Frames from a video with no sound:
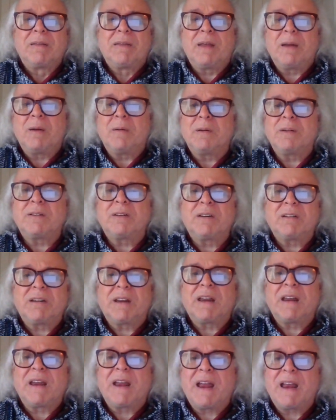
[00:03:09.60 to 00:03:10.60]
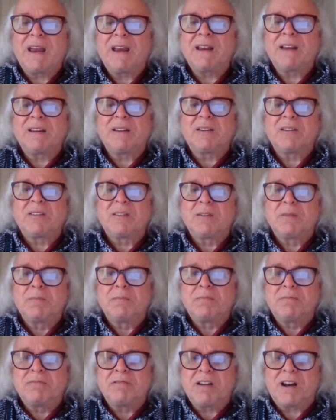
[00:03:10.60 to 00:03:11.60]
There isn't a hair's
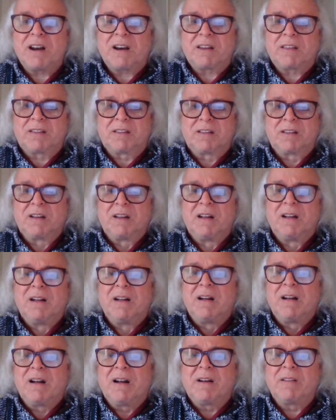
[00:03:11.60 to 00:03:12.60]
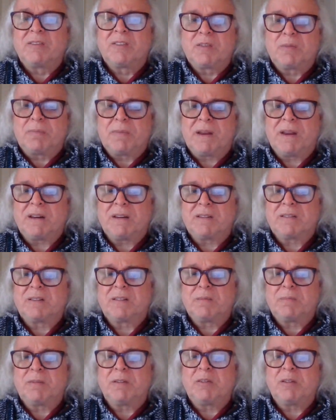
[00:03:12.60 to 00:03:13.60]
breadth of
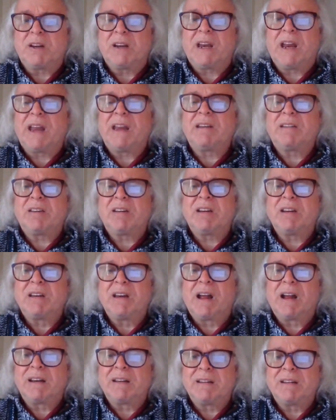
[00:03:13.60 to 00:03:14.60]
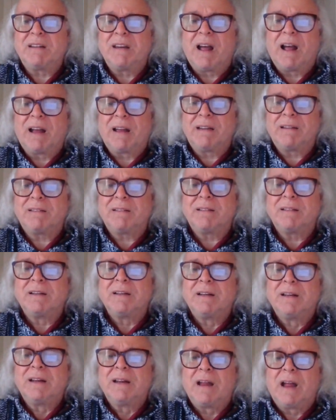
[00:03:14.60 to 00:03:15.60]
space between 1899
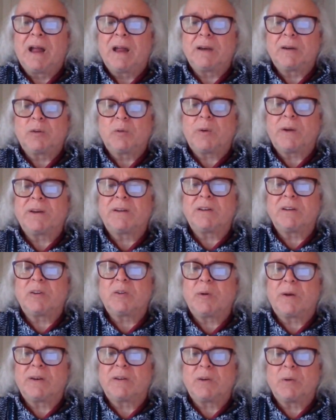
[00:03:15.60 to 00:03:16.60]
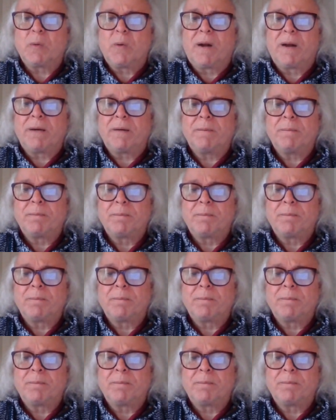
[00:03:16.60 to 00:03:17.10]
and 2021.